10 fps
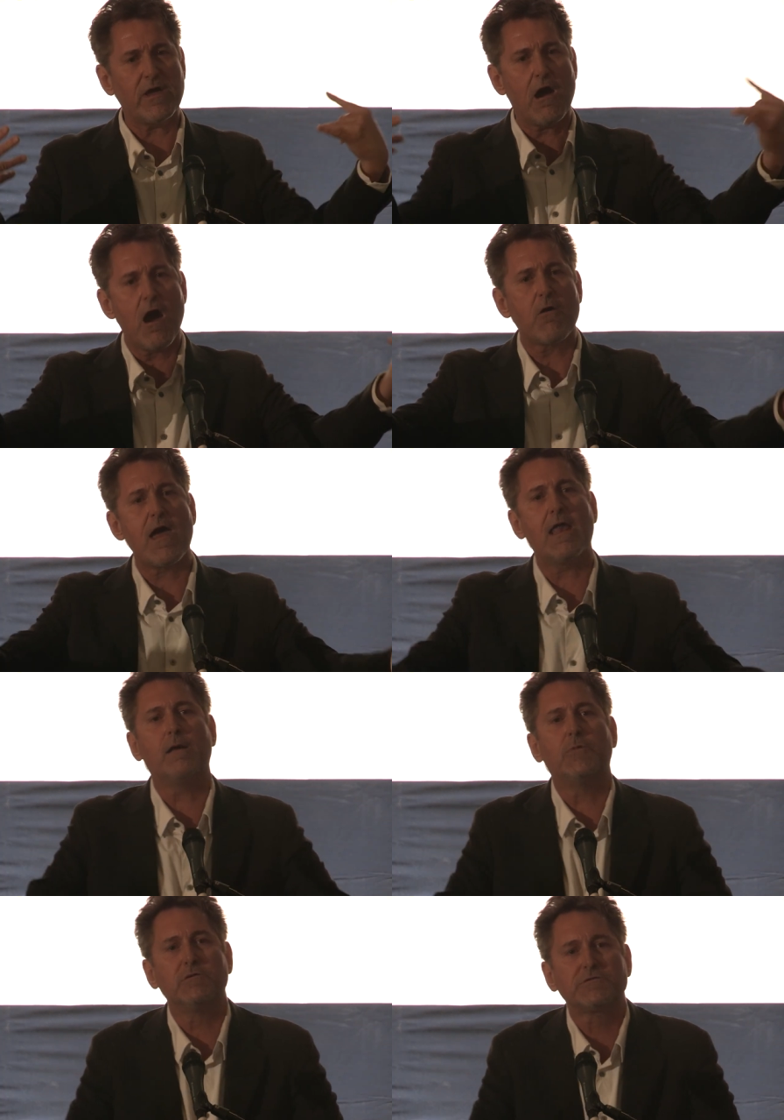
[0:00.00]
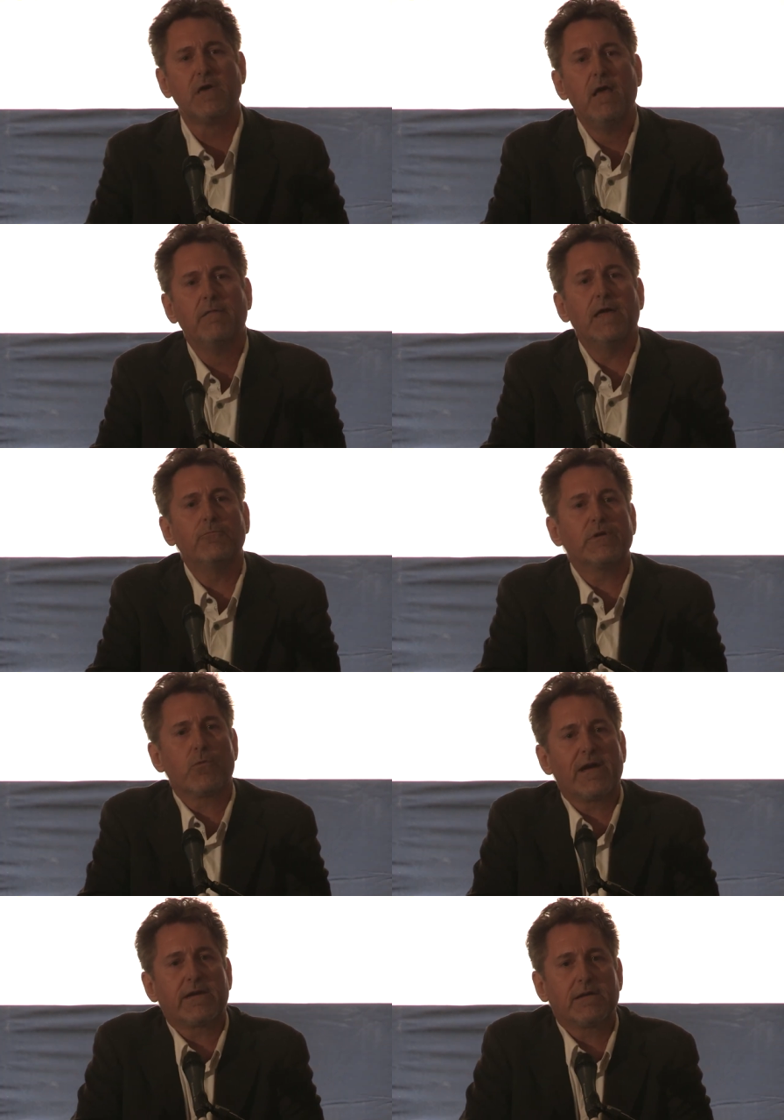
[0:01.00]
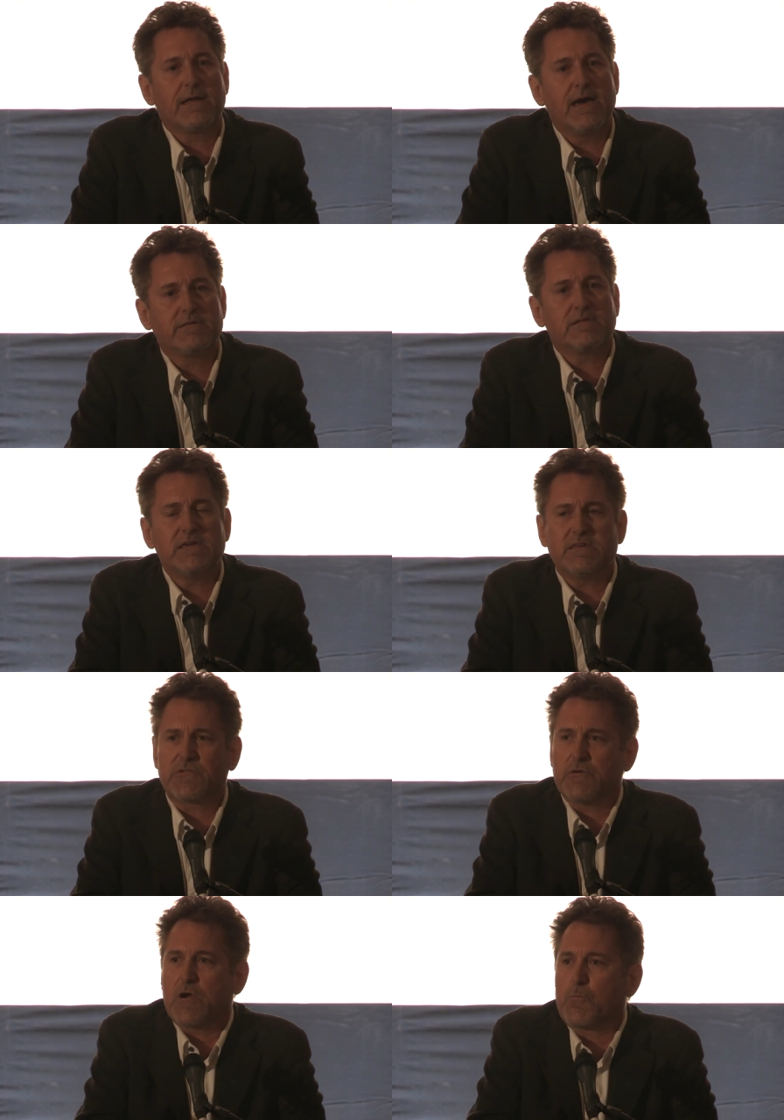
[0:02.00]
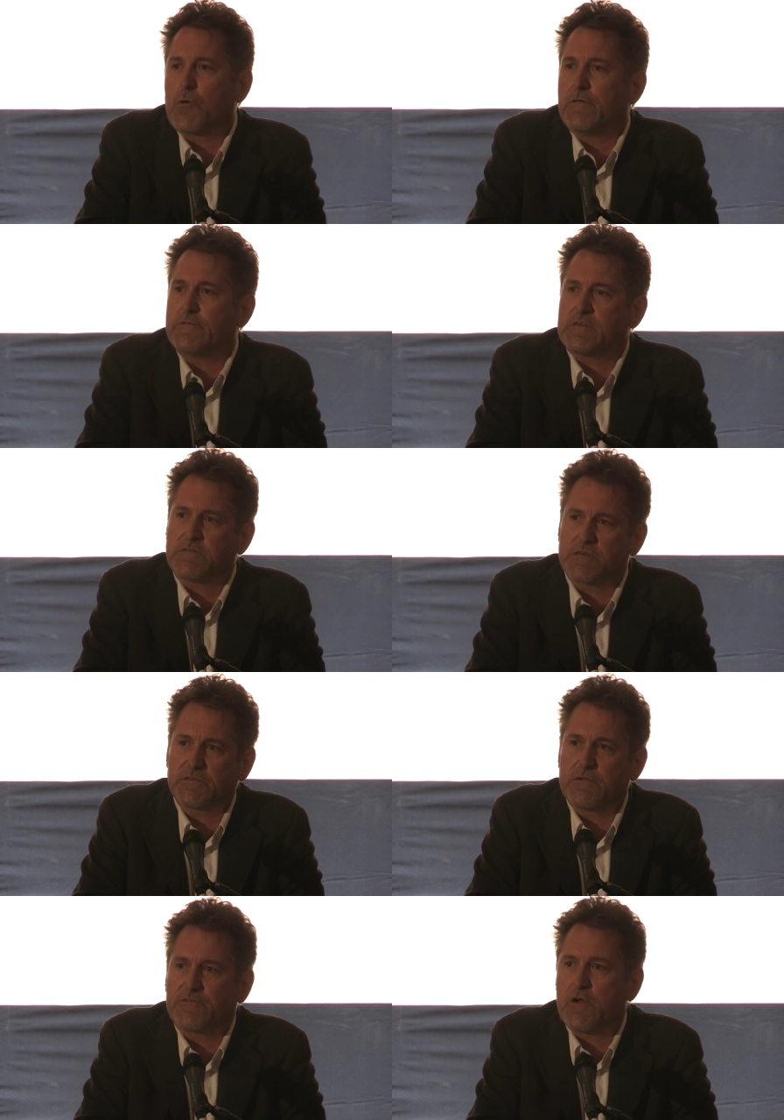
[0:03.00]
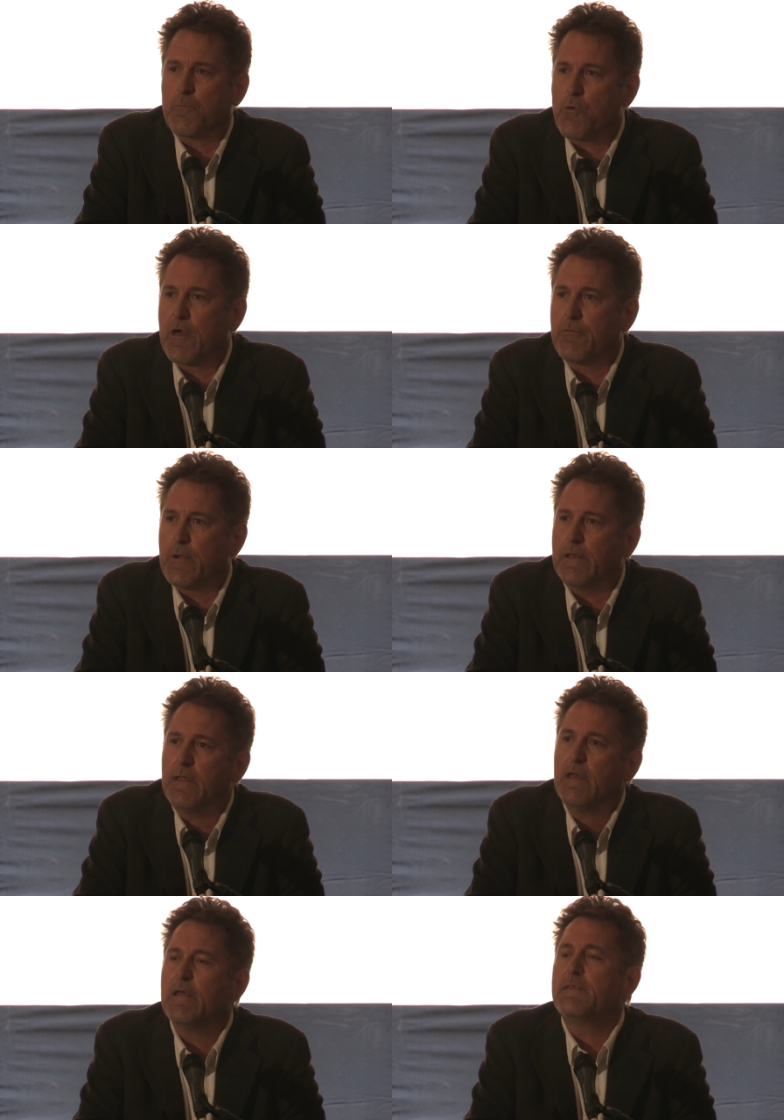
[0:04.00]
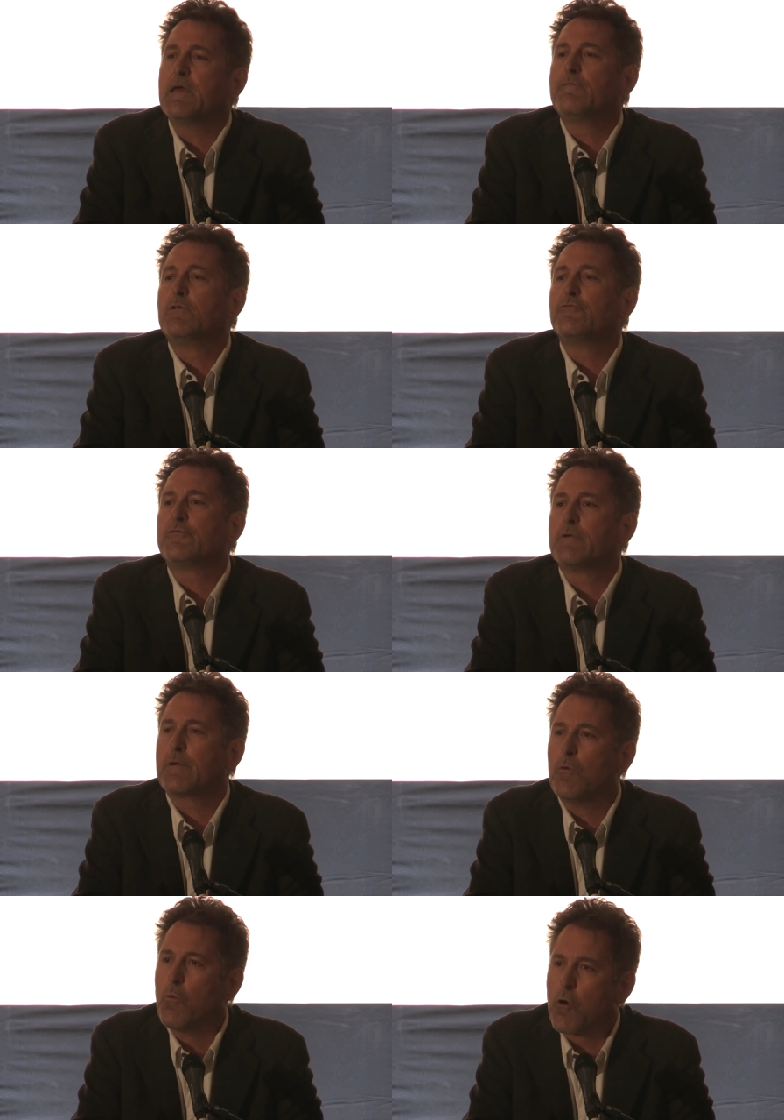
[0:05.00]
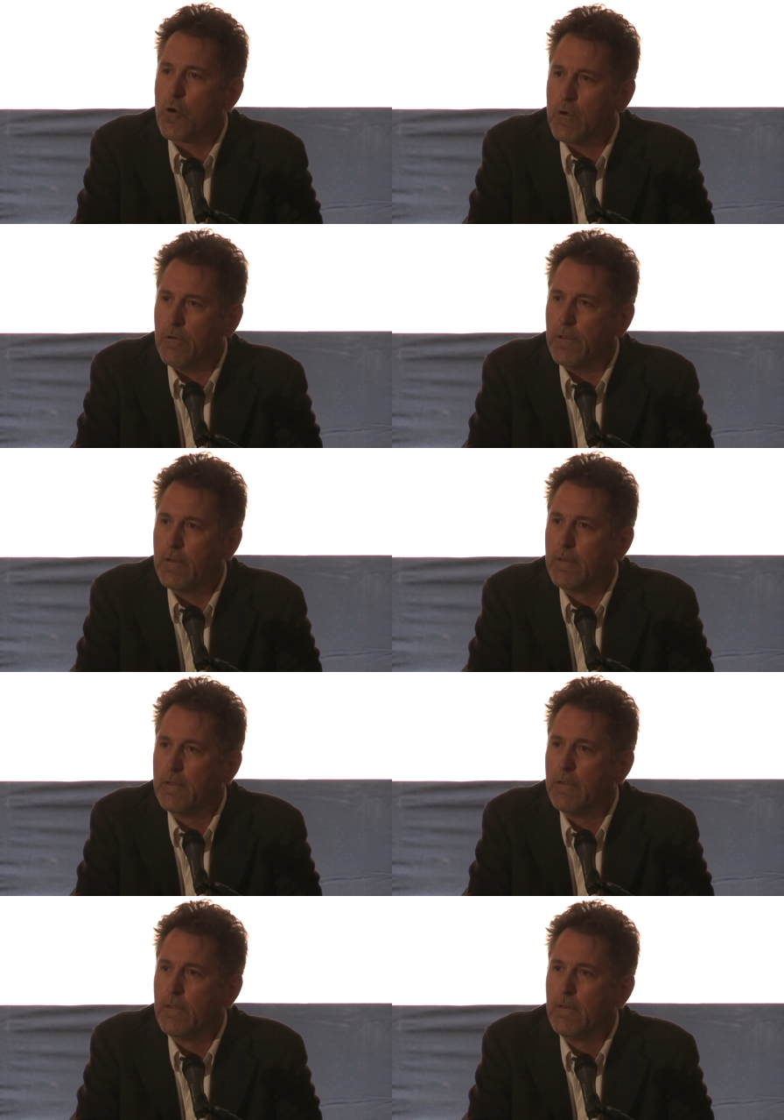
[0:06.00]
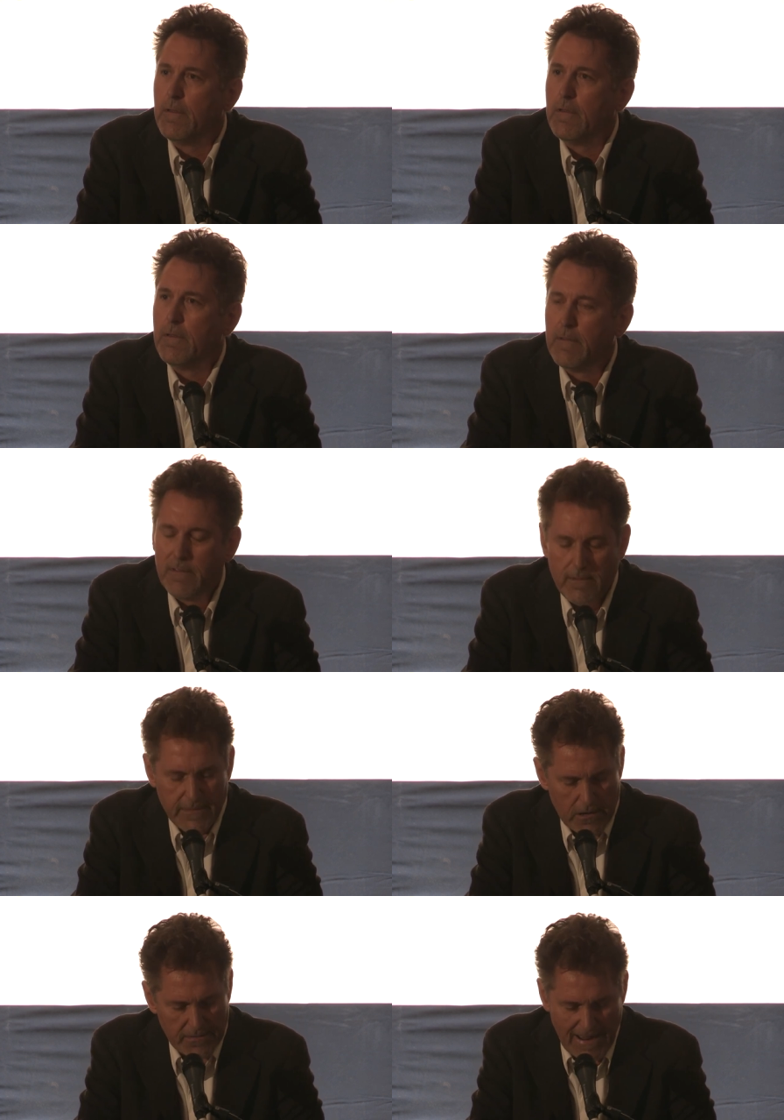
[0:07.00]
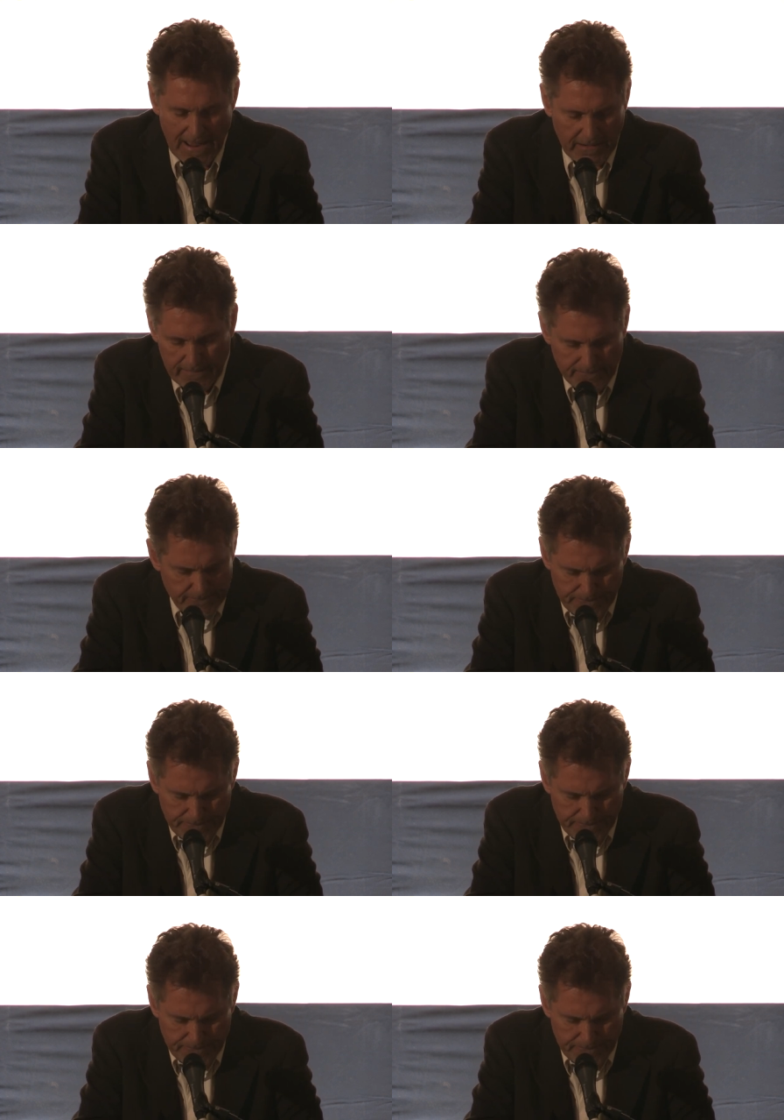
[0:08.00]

are animals, then we recognize that these are our brothers and sisters, our brethren in the evolutionary world. They are not